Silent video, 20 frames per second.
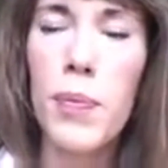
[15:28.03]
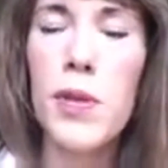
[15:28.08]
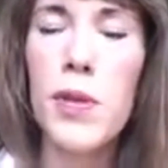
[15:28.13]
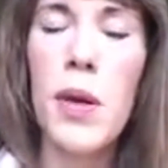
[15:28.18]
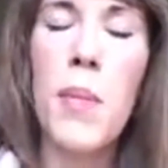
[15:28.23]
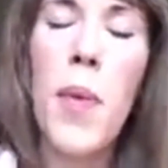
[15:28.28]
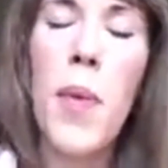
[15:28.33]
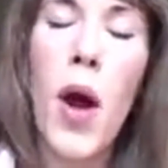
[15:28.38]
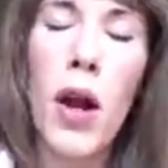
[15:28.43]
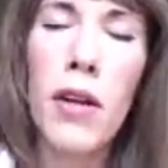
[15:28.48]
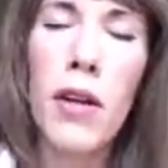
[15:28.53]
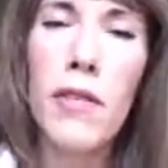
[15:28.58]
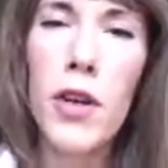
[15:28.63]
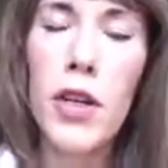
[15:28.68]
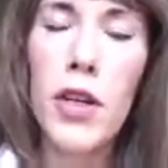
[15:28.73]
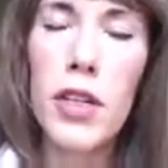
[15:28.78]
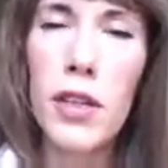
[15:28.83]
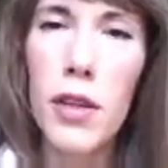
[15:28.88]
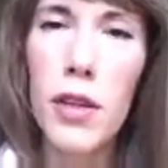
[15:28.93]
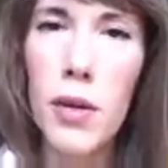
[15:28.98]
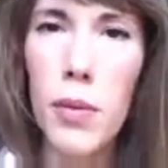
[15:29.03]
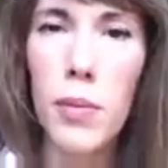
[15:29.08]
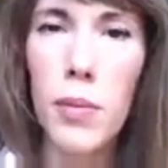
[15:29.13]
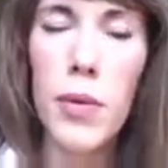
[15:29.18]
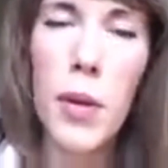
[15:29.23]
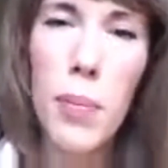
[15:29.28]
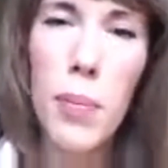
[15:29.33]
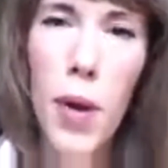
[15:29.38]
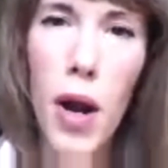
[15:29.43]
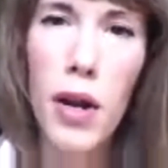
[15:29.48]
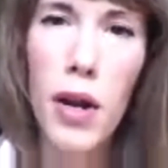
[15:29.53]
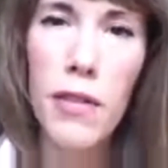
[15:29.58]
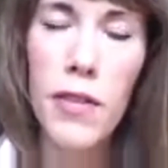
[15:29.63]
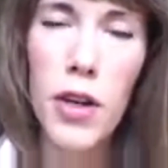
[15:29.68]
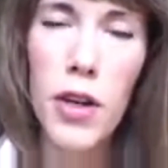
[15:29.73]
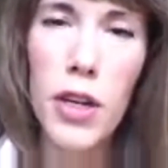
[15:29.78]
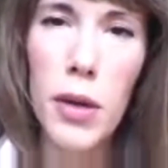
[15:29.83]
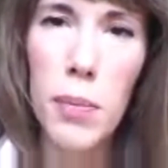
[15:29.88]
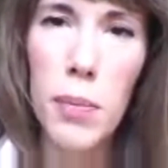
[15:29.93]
some part of your